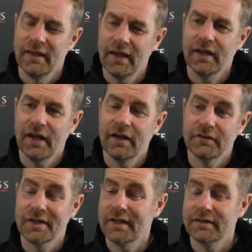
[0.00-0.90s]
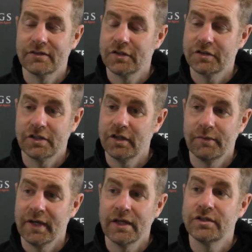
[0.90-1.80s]
Yeah, and I think that's just
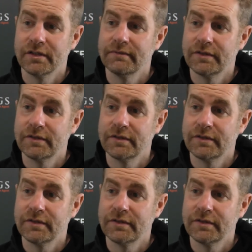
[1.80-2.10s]
human nature